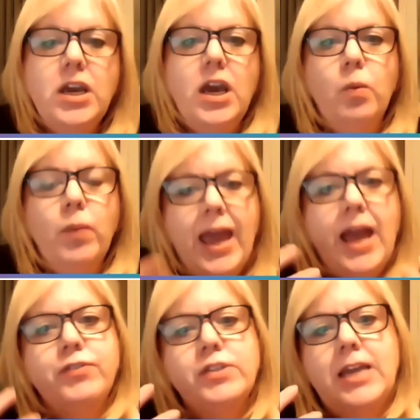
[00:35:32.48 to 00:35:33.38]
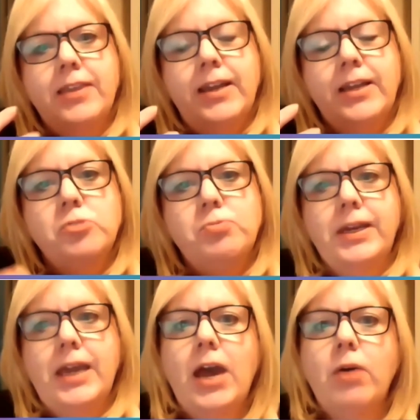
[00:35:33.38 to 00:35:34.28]
We have to take that into
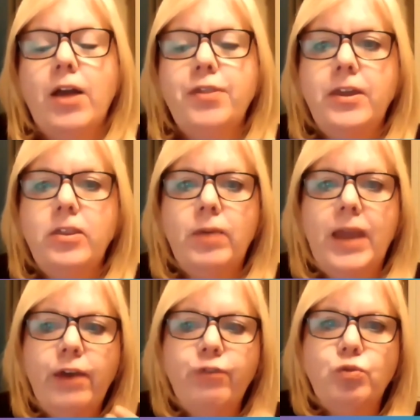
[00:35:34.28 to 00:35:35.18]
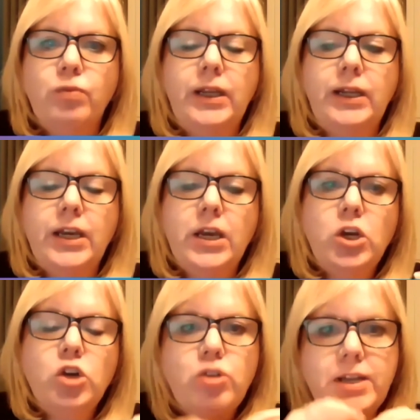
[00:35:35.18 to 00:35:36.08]
account. I think that we have to really
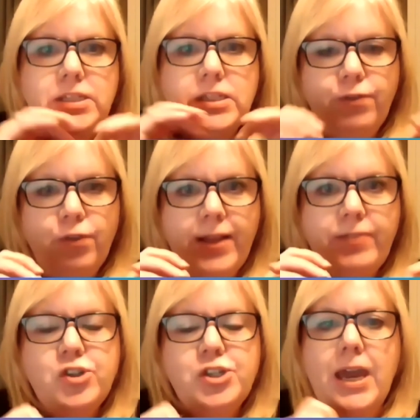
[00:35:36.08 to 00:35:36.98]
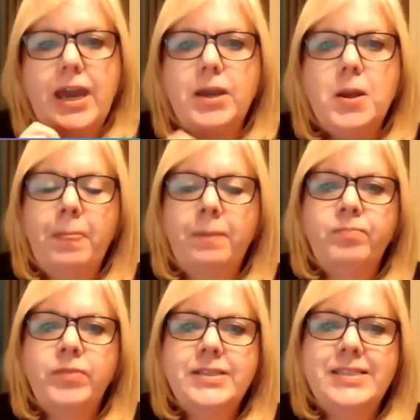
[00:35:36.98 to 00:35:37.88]
try to differentiate.
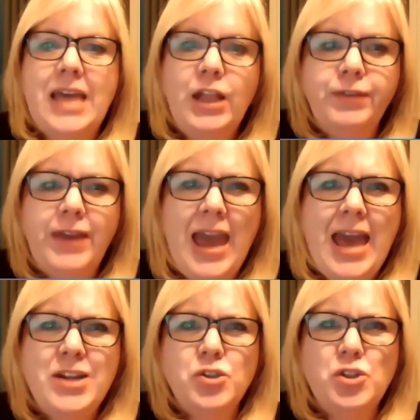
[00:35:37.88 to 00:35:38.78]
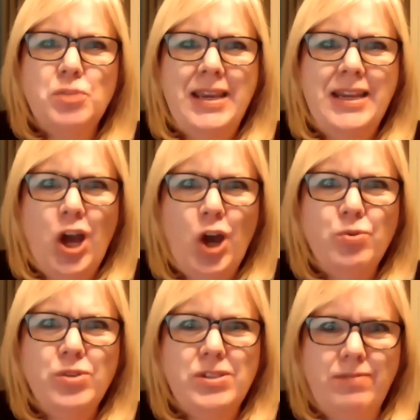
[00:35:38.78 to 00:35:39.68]
Self-care doesn't mean
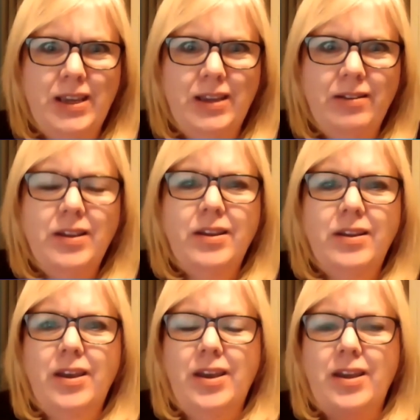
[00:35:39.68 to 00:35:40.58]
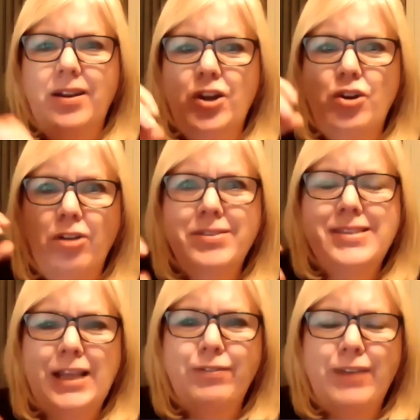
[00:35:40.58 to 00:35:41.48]
hosiery, and
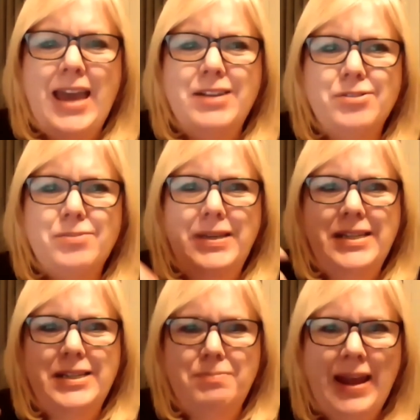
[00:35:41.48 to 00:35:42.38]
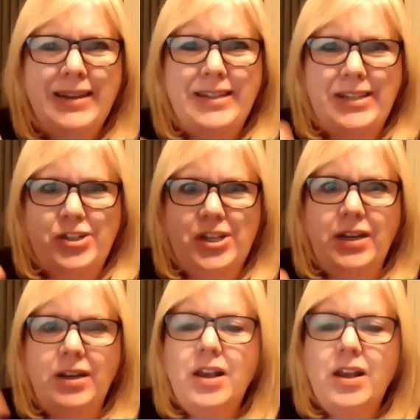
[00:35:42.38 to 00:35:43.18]
non-self-care doesn't mean bandaging.